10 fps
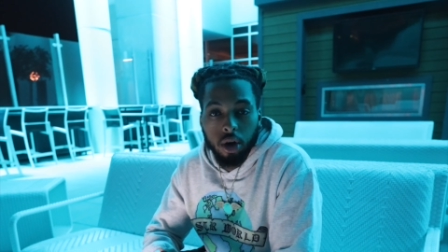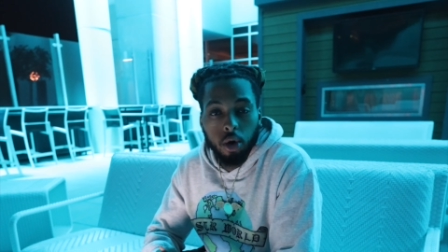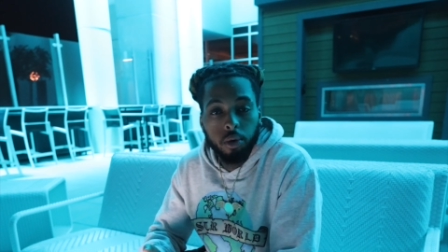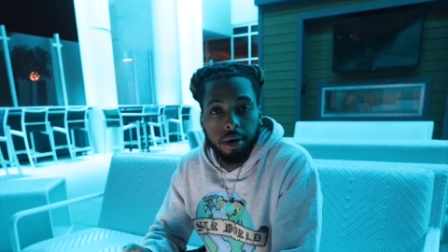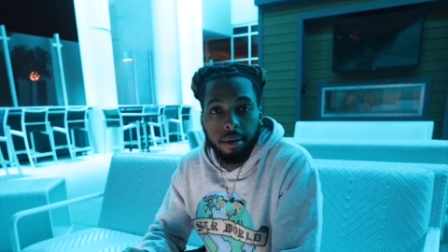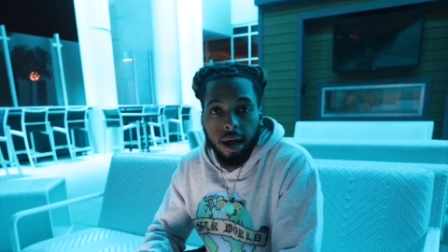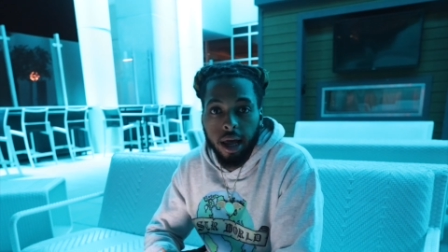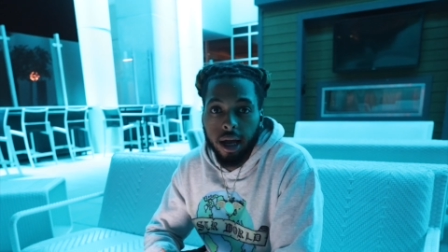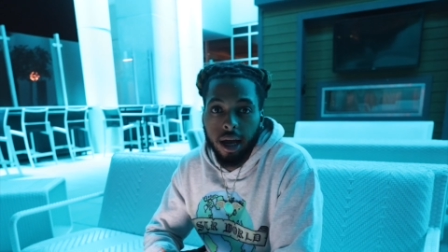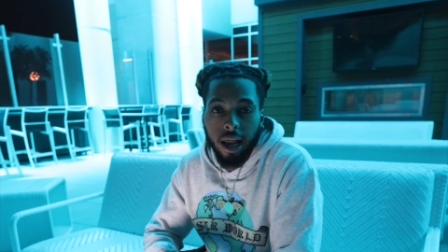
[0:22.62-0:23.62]
Who am I?
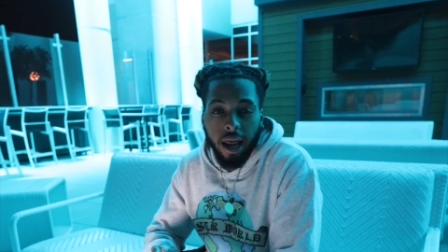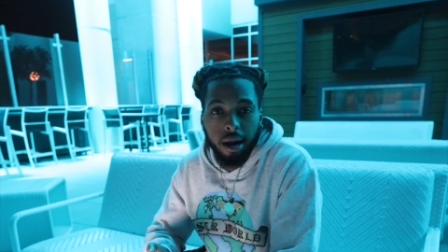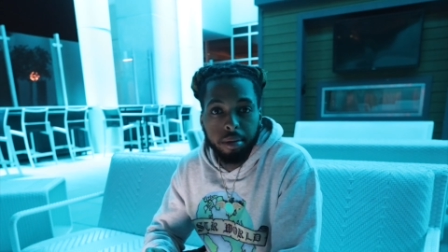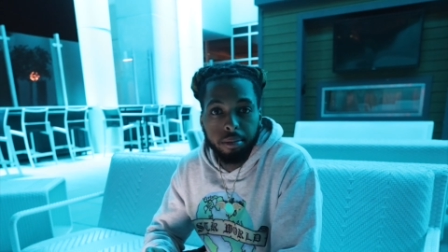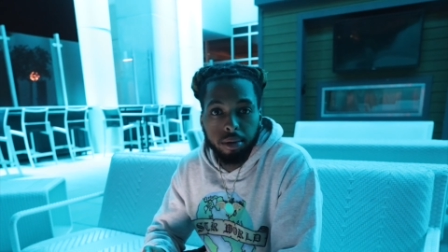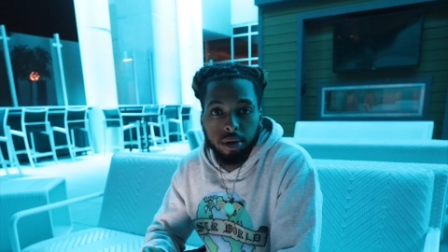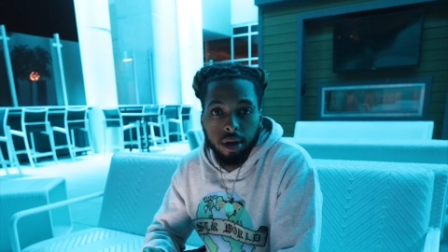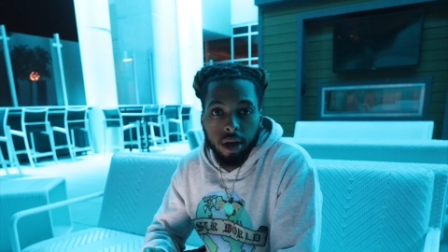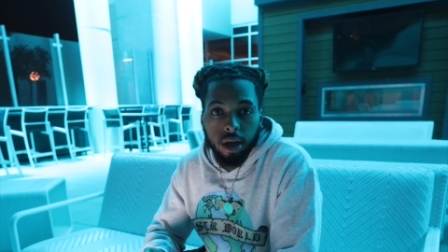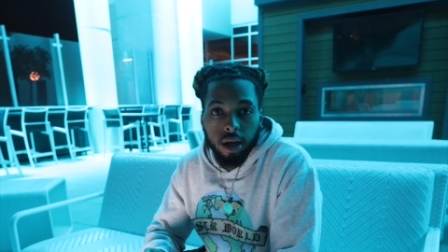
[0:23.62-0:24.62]
Like, a lot of people
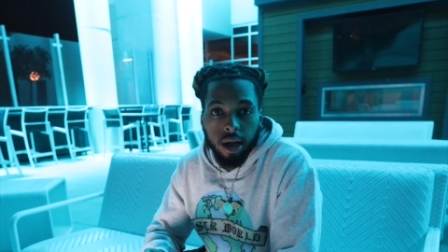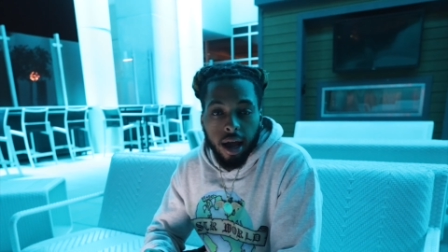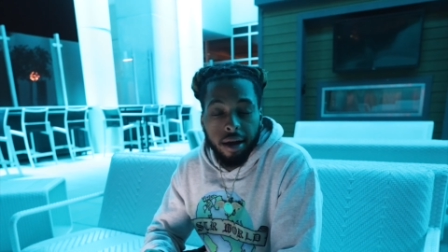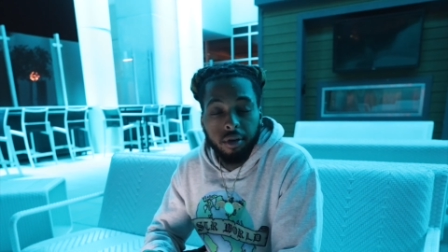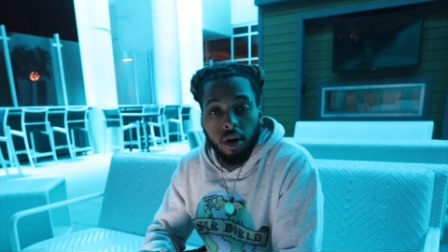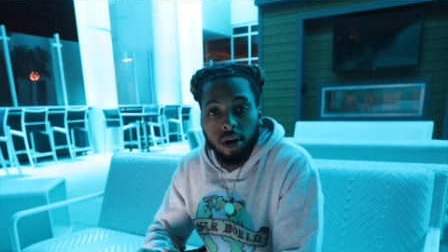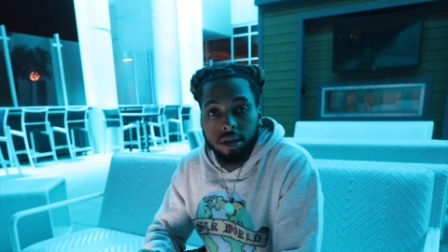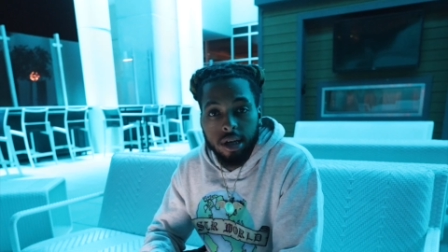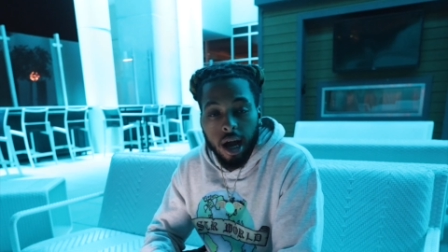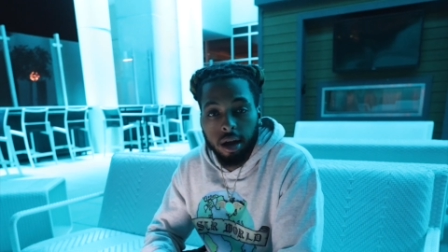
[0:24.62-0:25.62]
have a
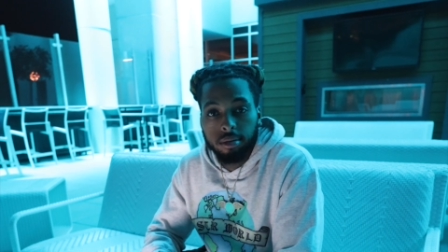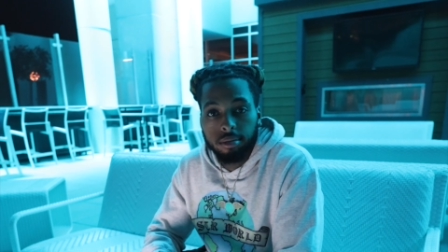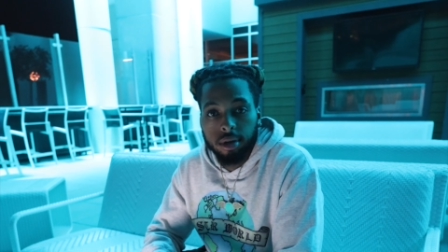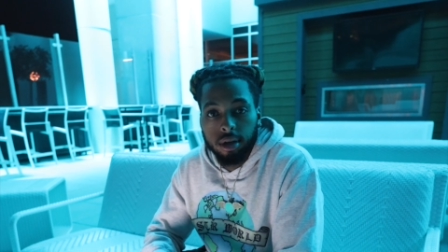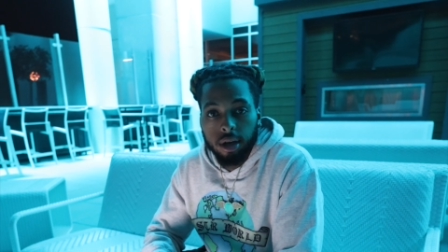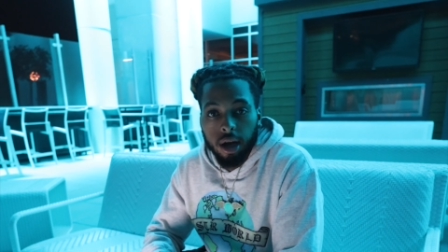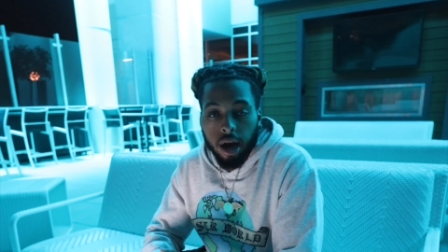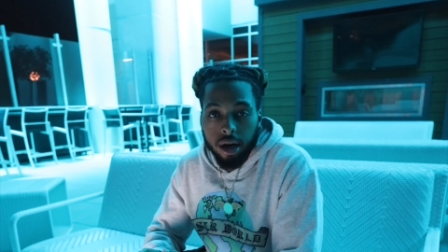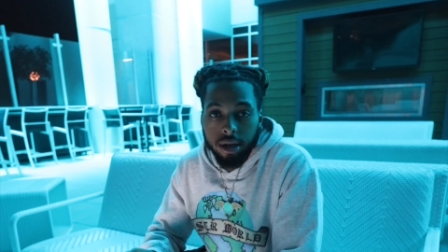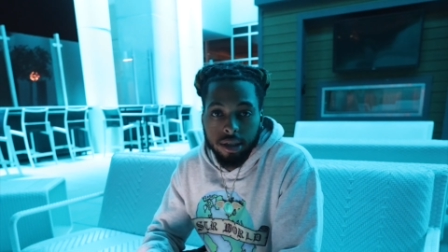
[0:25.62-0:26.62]
hard time
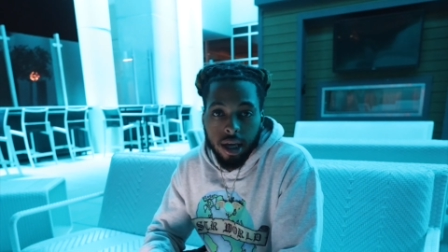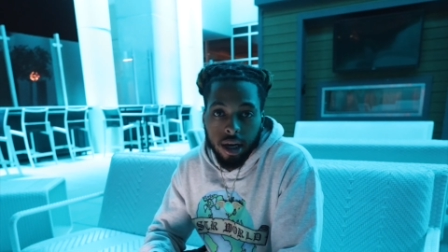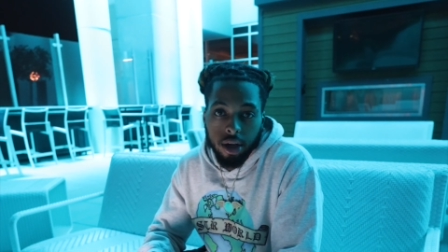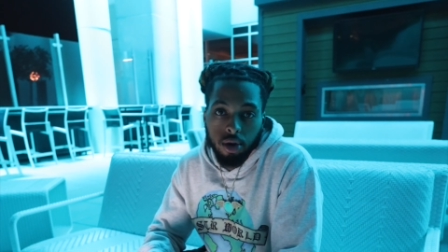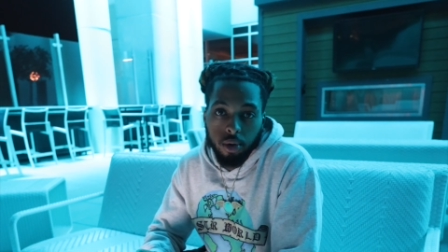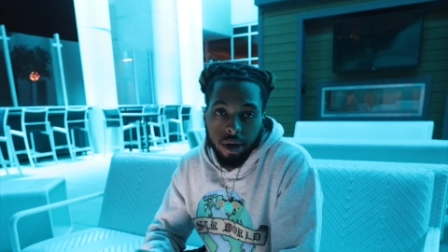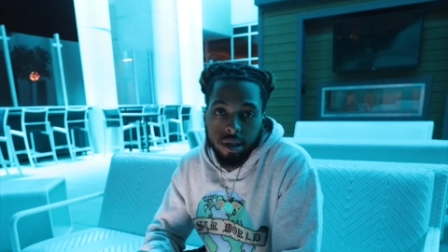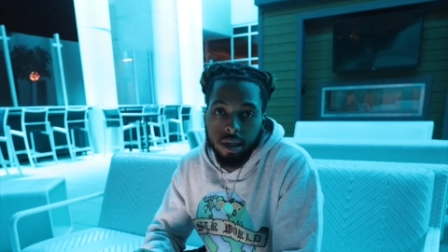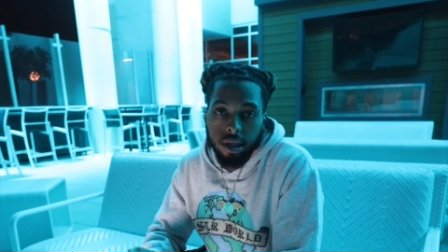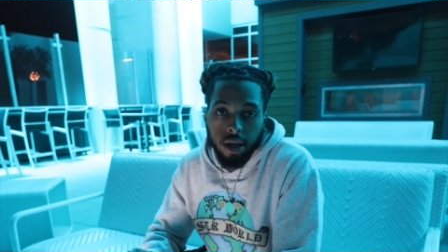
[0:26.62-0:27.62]
understanding who it is
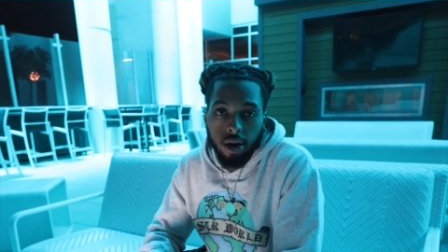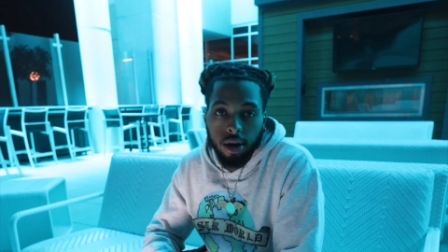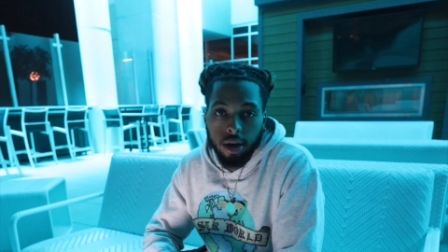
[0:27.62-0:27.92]
that they are.